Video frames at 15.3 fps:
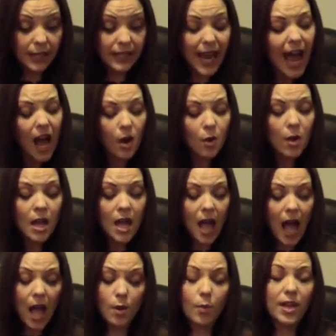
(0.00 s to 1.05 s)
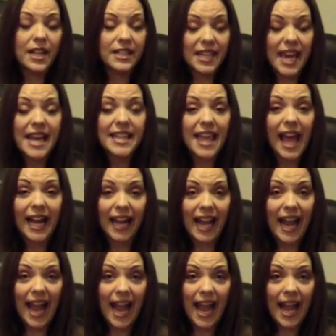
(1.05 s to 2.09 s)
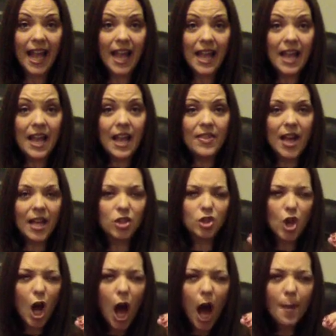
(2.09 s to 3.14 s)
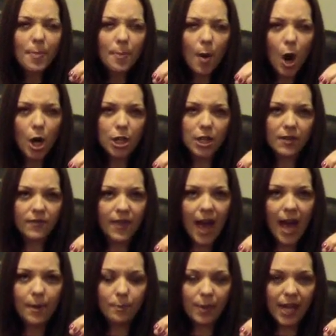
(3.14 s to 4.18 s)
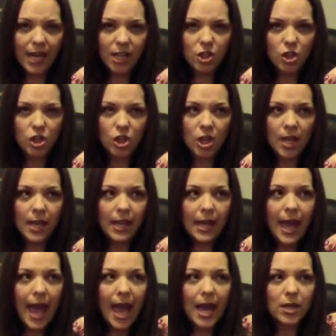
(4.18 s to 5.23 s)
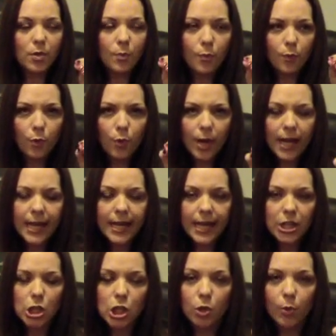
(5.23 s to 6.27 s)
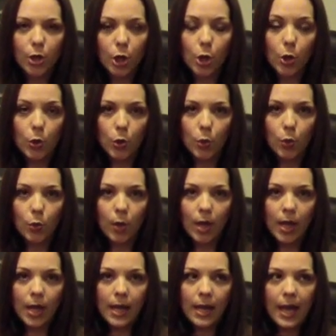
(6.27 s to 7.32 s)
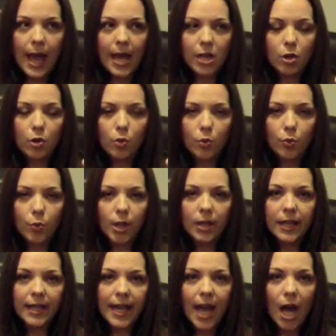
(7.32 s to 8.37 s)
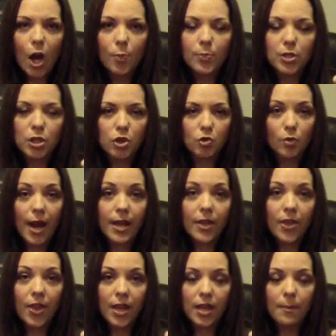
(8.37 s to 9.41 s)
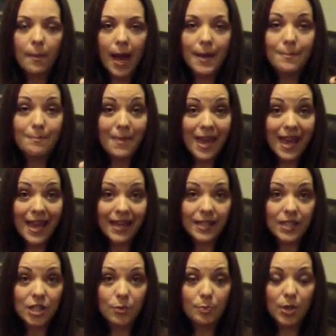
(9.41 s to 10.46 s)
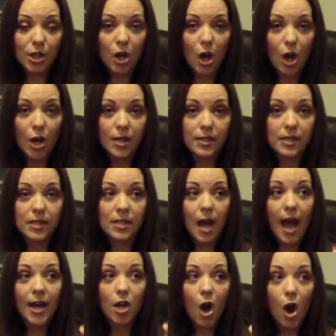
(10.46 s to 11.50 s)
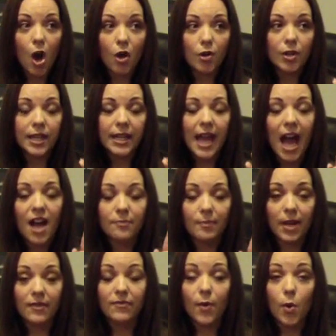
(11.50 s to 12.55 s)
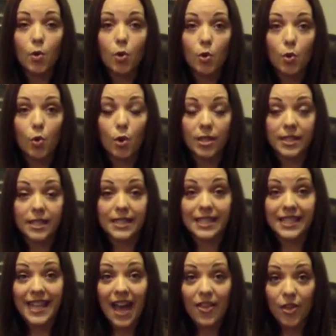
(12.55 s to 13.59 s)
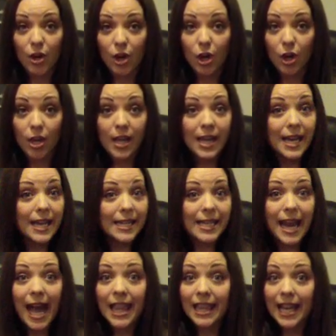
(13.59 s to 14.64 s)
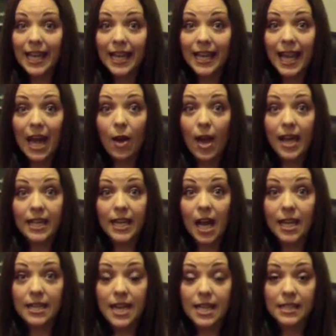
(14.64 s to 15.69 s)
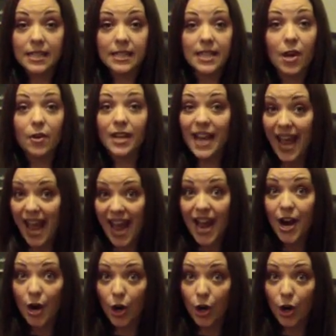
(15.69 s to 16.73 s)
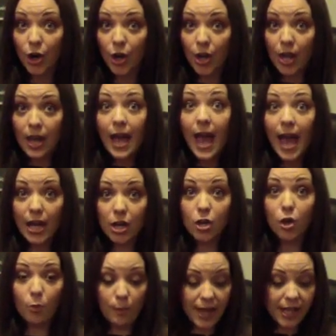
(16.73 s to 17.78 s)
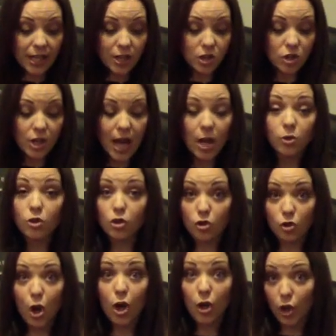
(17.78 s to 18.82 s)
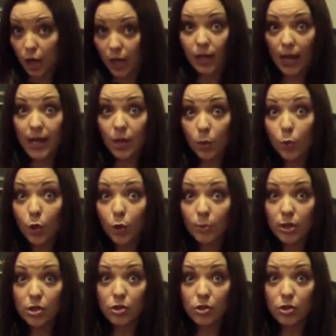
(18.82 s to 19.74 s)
Now, I want to take that top part of that pitch and bring it into an ooh. And it'll really help strengthen my mix because I already have my vocal cords together, not letting out any unnecessary air, and it'll make it sound stronger, and it will be